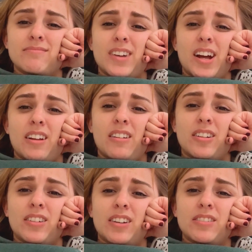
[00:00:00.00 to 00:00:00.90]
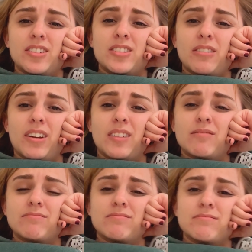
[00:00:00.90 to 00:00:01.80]
I don't know how you do it.
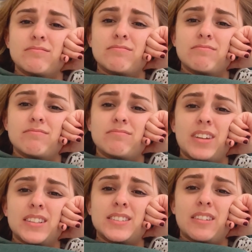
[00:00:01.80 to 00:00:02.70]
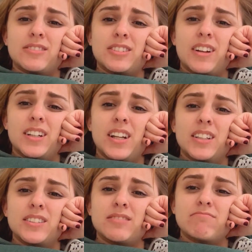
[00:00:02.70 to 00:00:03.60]
That sounds
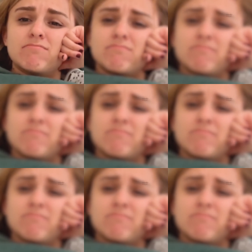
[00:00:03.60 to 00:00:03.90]
horrendous.